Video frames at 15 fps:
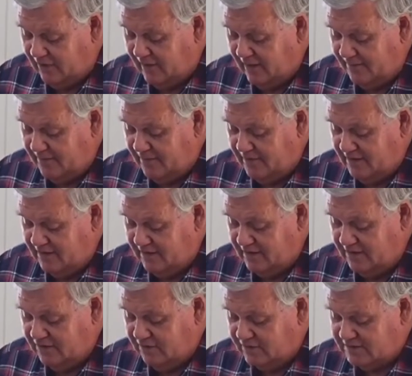up in
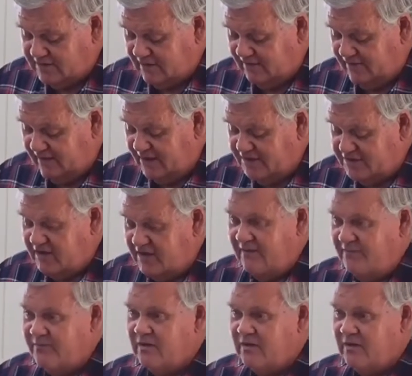your salvation.